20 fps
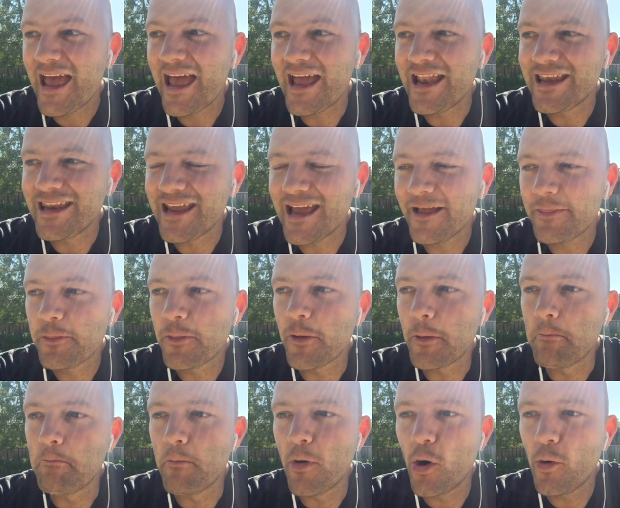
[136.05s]
And yet the
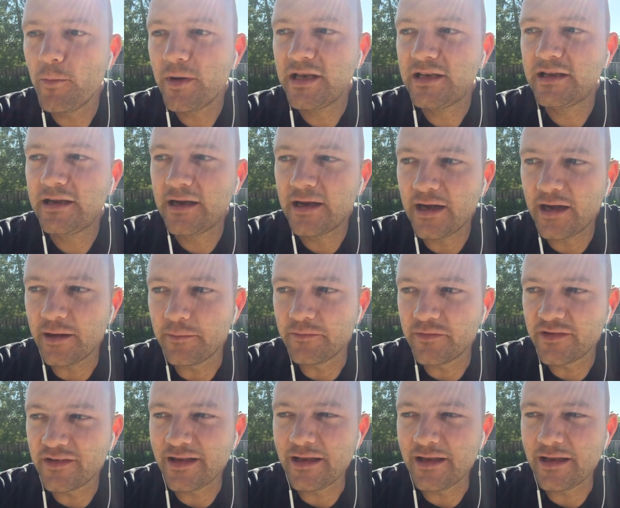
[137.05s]
moment comes